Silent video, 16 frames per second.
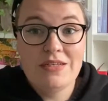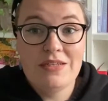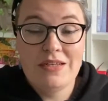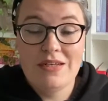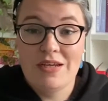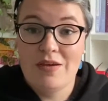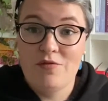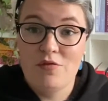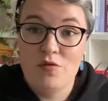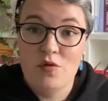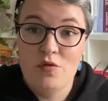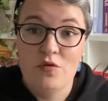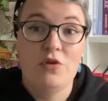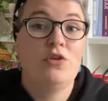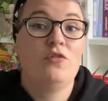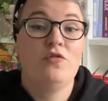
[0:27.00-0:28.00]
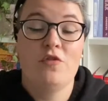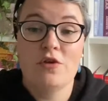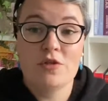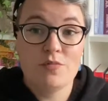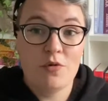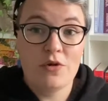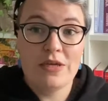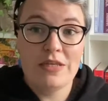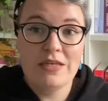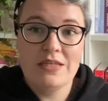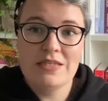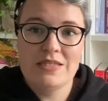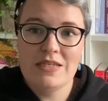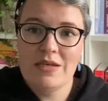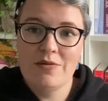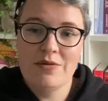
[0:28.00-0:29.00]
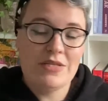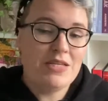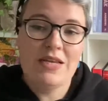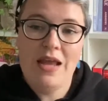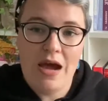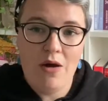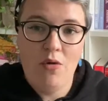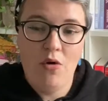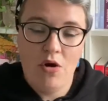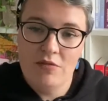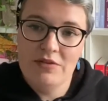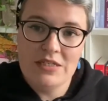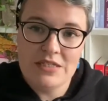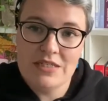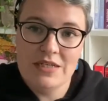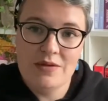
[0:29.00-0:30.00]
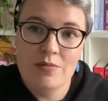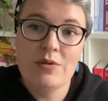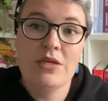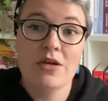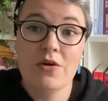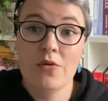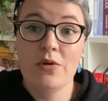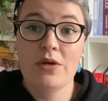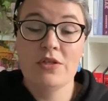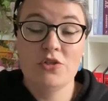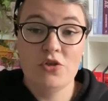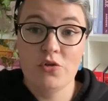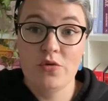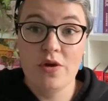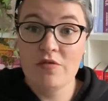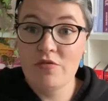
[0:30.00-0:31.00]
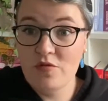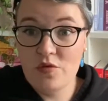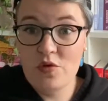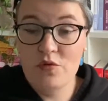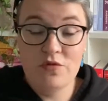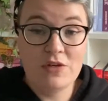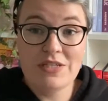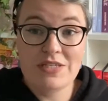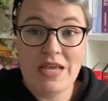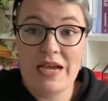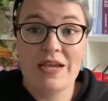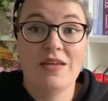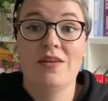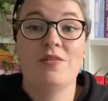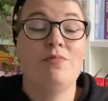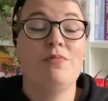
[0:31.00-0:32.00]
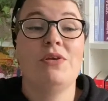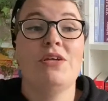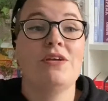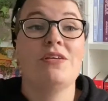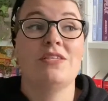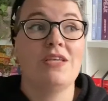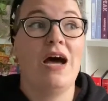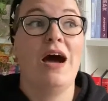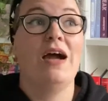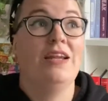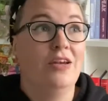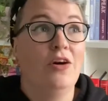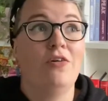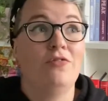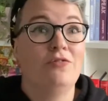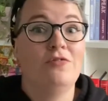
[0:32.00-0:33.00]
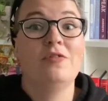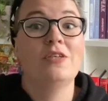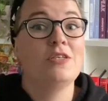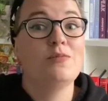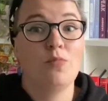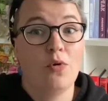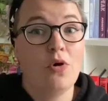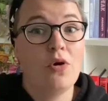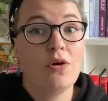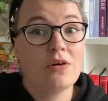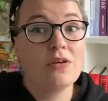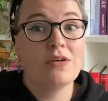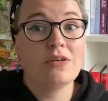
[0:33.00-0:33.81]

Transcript: did a review for the first book in this series, and now obviously we are going to do a review for the second because I love this book